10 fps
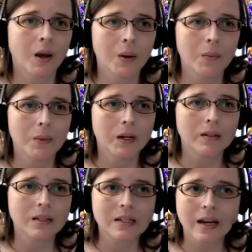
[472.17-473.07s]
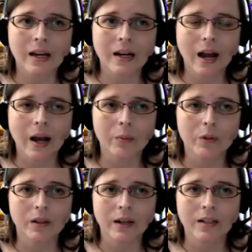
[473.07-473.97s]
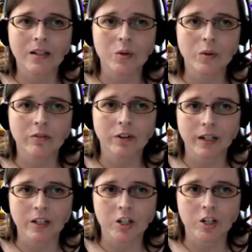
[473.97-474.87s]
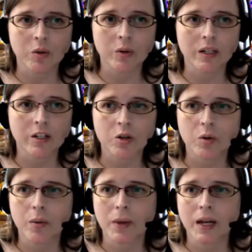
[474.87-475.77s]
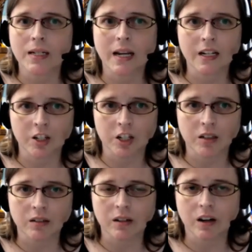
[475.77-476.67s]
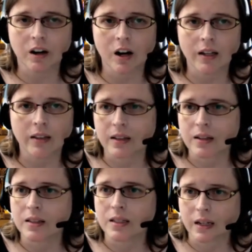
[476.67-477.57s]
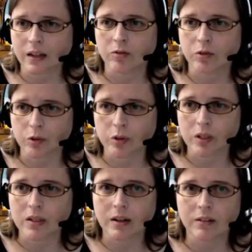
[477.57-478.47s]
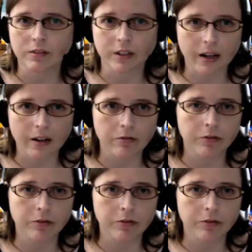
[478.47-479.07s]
But instead, I would like to invite you into a meditation on these 10 rules of life.